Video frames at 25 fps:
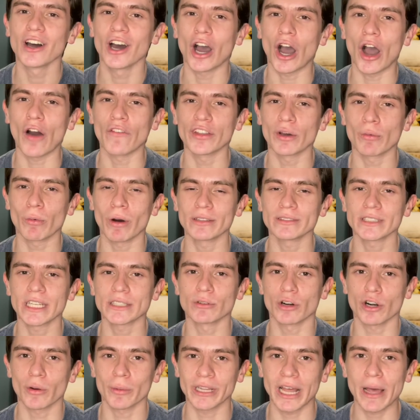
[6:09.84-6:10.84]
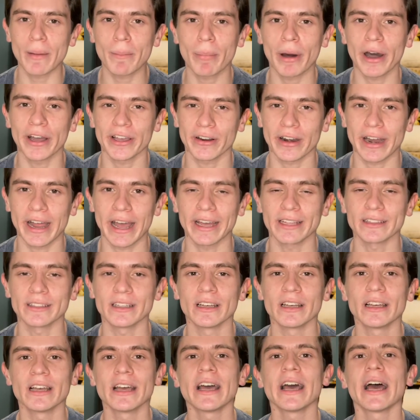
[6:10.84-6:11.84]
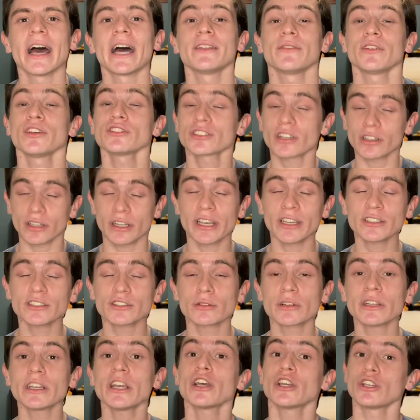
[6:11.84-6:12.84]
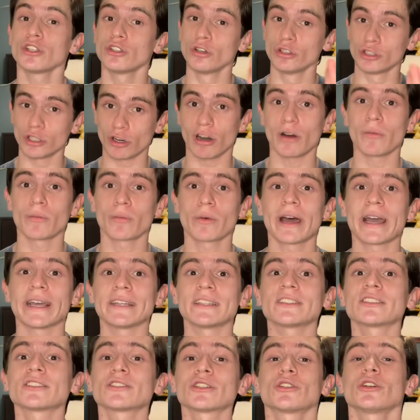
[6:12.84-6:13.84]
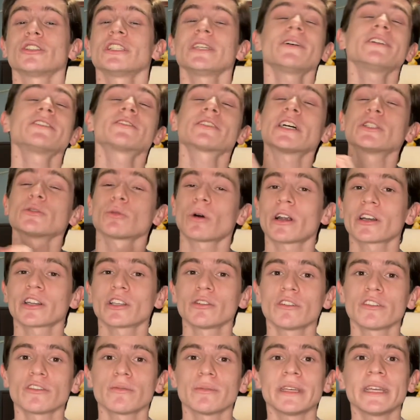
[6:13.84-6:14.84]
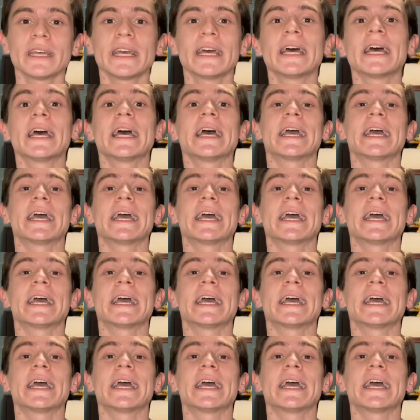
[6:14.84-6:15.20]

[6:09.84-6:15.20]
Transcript: of the one that the Roman Empire had. And you study history, you know I'm right. So don't even try to argue with me.